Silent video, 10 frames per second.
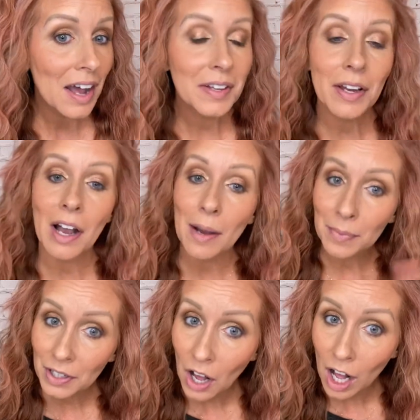Now I'm
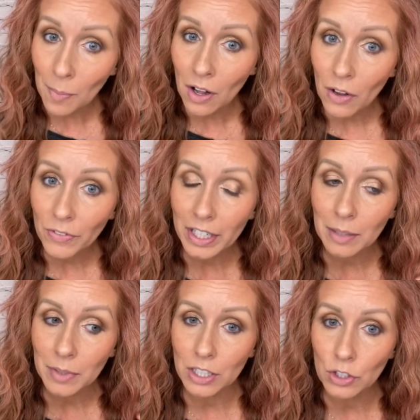gonna hop off and
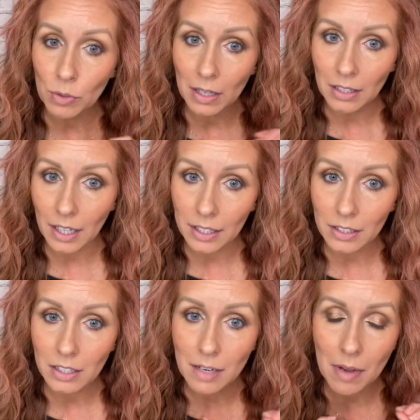I'm gonna do my
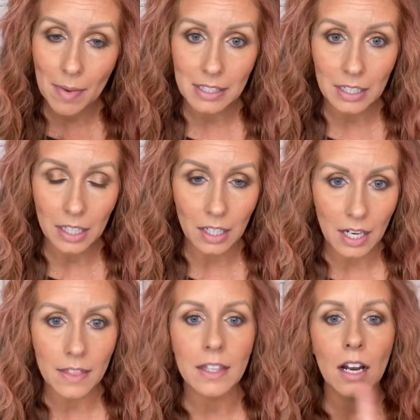liner and my mascara
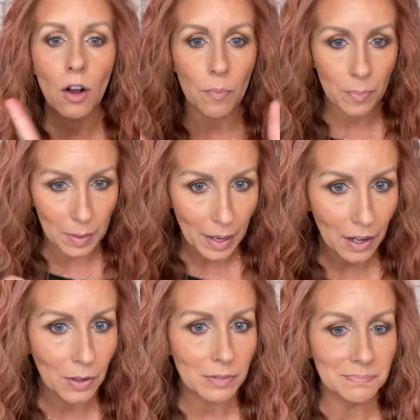and then I'll be
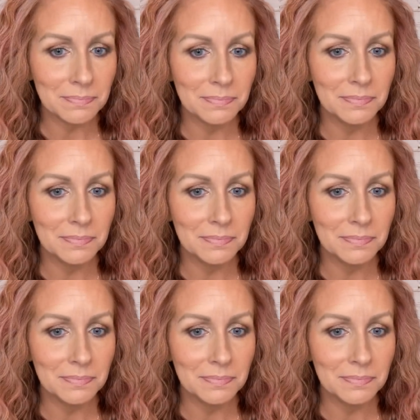back on.